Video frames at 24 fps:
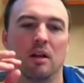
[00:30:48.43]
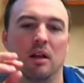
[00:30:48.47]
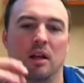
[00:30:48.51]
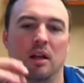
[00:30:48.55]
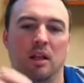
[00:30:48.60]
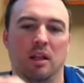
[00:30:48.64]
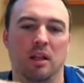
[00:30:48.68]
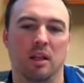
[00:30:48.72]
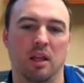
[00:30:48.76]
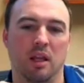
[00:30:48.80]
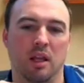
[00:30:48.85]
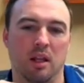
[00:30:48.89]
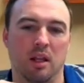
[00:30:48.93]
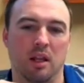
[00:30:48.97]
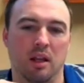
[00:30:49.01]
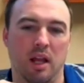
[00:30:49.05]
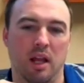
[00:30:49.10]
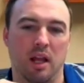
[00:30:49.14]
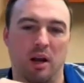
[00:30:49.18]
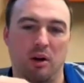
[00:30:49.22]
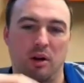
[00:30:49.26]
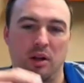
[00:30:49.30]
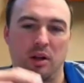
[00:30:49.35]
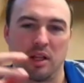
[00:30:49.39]
And then
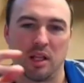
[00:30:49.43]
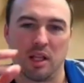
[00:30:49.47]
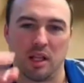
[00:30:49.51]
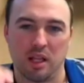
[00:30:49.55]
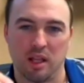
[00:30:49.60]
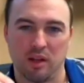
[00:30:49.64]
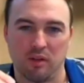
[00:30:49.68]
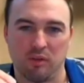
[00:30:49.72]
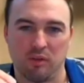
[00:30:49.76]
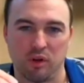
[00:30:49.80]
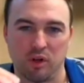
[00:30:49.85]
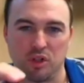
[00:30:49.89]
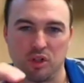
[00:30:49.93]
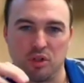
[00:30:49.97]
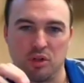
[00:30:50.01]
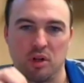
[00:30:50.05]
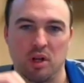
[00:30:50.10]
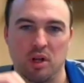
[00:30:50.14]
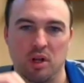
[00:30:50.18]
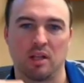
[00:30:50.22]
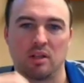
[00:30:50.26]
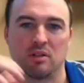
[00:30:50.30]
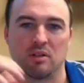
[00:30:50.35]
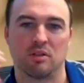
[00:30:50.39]
how can they leverage you
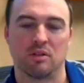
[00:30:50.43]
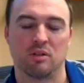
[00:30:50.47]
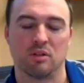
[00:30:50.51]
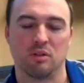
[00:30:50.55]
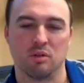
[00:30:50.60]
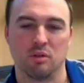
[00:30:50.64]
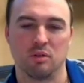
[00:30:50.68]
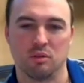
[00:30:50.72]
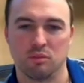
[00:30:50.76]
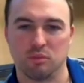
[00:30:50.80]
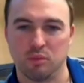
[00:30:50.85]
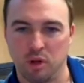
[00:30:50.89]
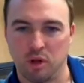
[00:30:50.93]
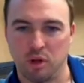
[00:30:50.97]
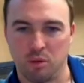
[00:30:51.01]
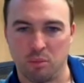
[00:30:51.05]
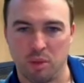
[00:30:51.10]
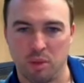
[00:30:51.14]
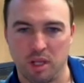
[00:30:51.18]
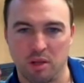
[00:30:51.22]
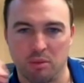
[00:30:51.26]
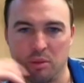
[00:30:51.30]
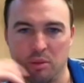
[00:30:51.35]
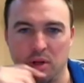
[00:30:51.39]
guys to,
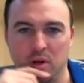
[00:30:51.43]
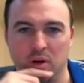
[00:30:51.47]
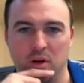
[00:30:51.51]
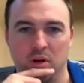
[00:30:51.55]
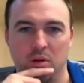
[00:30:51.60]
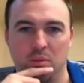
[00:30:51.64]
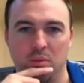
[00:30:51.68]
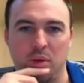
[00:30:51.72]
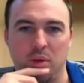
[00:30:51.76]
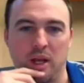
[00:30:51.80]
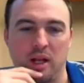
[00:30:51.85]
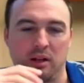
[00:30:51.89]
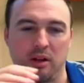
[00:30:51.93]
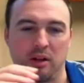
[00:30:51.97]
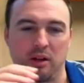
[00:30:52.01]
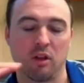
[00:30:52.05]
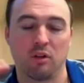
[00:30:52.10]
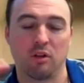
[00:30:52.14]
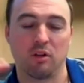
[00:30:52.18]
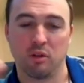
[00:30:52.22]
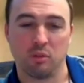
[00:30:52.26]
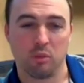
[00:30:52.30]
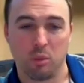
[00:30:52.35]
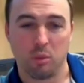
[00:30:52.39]
make a bigger impact
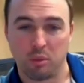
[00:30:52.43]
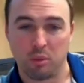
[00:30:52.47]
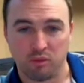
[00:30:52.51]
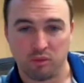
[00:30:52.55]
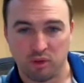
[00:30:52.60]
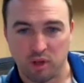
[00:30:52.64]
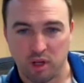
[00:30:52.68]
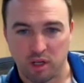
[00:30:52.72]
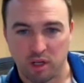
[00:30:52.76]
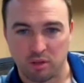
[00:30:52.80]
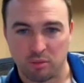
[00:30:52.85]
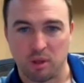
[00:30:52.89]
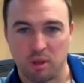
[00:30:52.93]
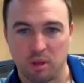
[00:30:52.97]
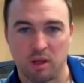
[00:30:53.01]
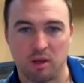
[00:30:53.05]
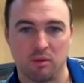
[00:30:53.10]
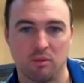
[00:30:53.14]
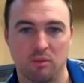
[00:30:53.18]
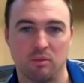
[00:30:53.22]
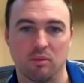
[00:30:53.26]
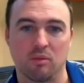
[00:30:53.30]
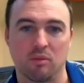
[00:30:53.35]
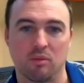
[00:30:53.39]
other than what we've talked
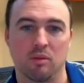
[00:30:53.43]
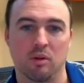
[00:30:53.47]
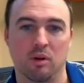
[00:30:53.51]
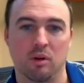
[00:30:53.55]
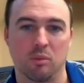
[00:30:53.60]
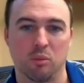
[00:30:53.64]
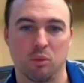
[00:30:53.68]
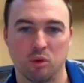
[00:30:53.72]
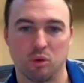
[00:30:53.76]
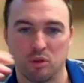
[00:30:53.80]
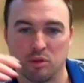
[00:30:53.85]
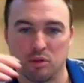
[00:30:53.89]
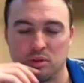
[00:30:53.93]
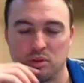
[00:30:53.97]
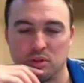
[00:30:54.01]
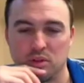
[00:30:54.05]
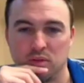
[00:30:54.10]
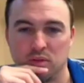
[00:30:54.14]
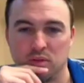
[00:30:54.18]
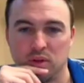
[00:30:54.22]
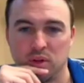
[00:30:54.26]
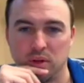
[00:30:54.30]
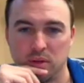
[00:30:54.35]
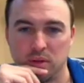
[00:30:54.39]
about, more
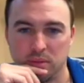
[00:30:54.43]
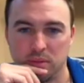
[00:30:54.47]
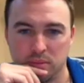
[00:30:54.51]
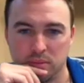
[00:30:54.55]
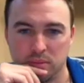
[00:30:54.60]
specifically?